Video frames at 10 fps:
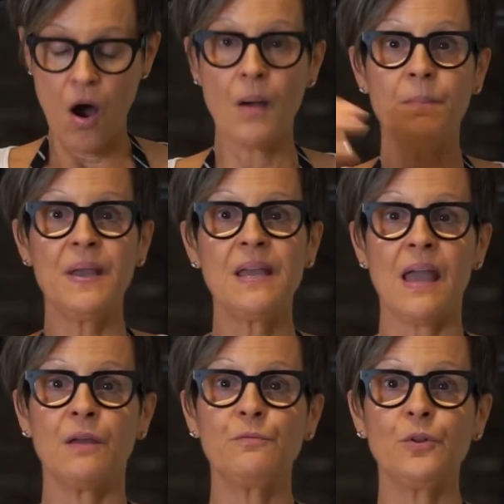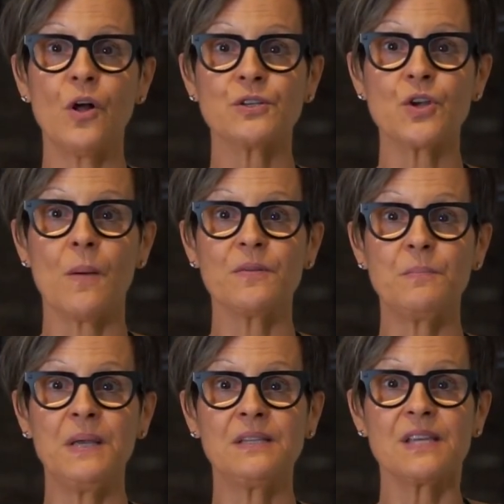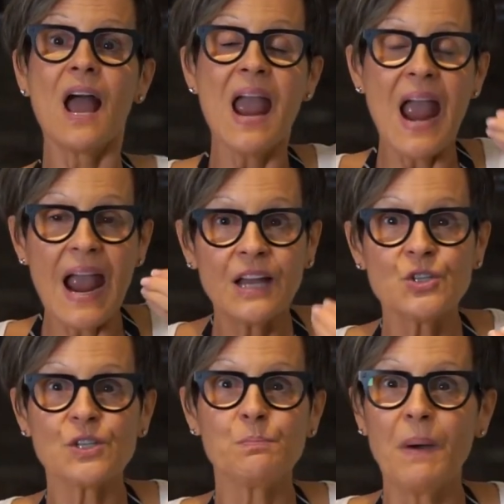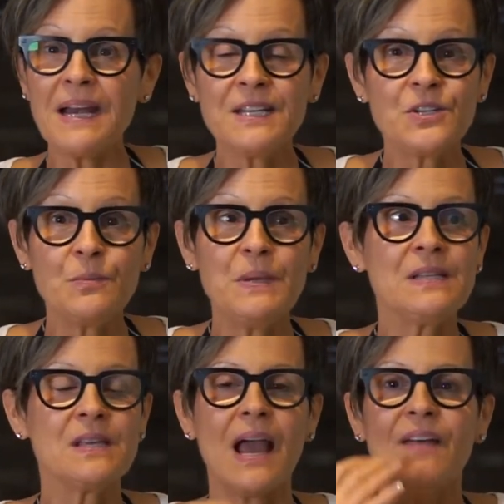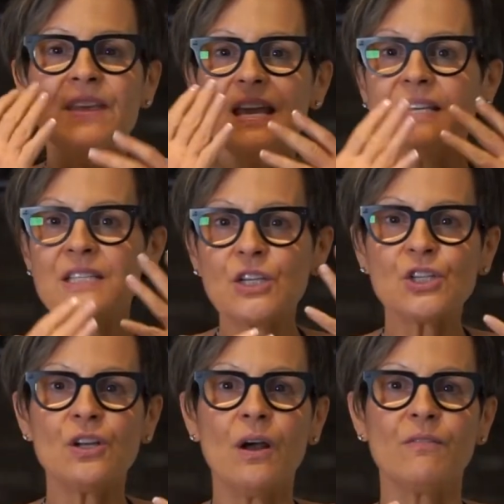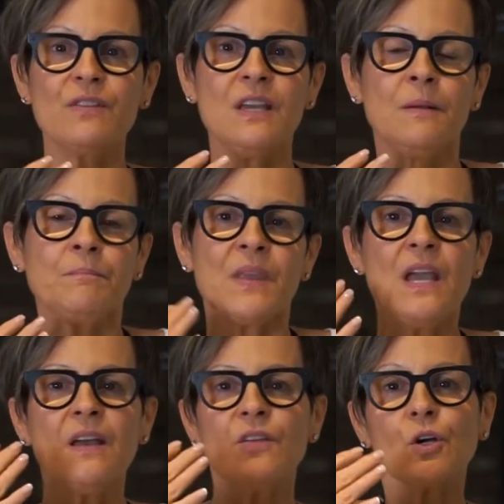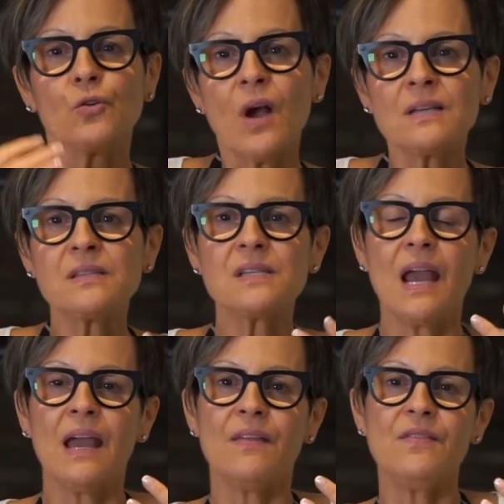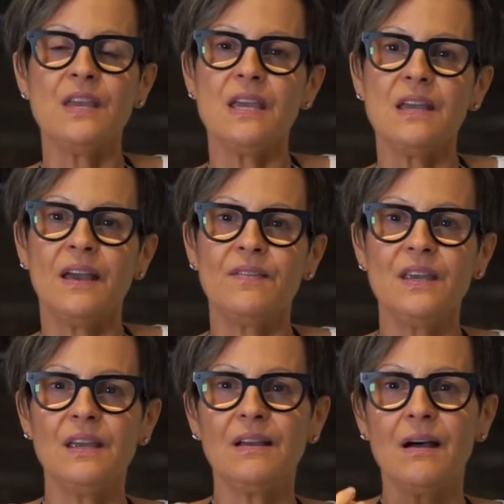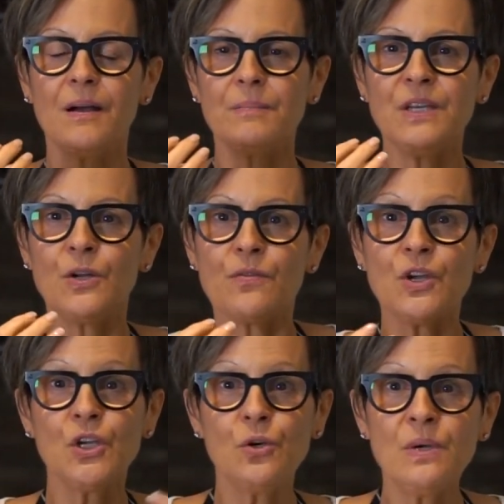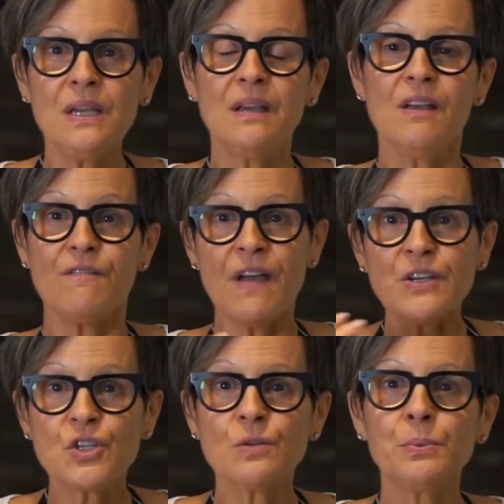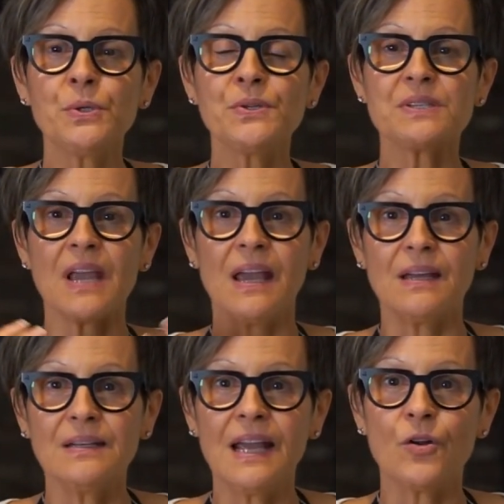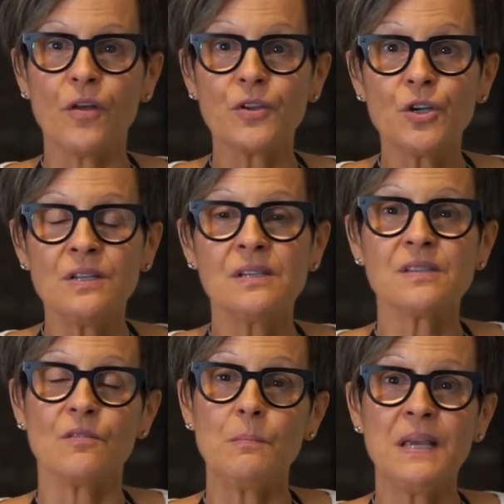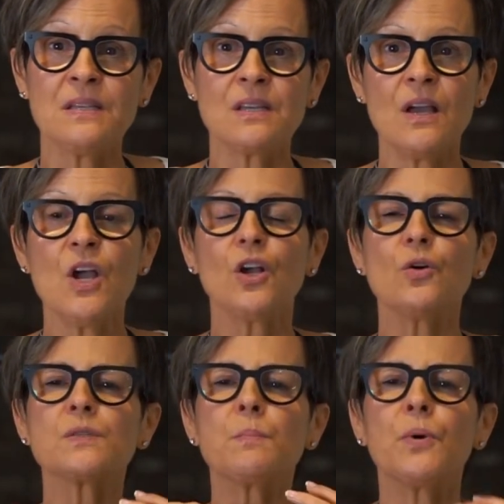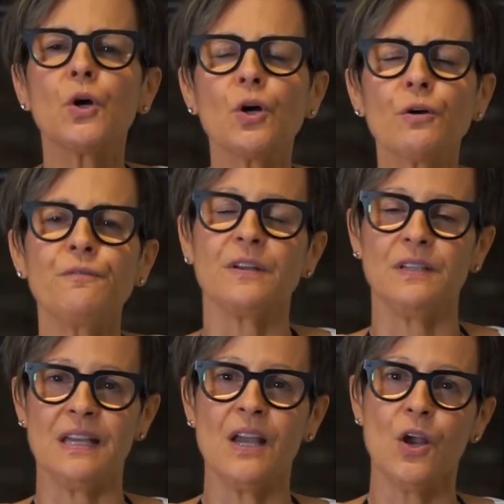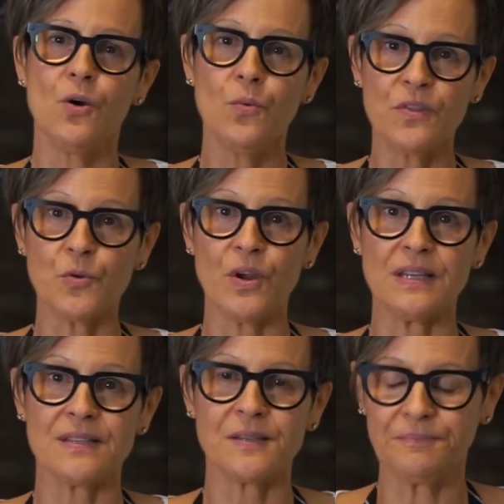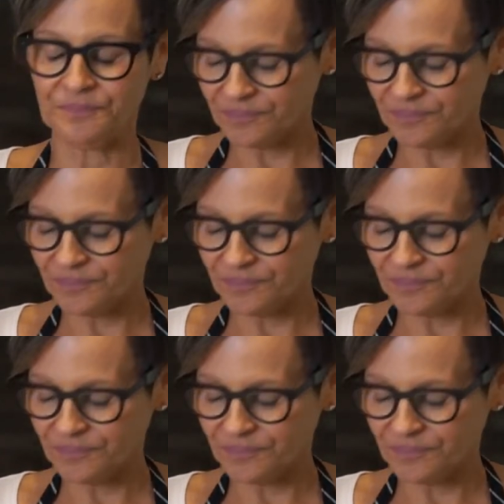a big handful on top of the pizza, and just bite into the pizza, and the addition of the crust and the gooey vegetables and all the goodness of the pizza goes perfectly with greens.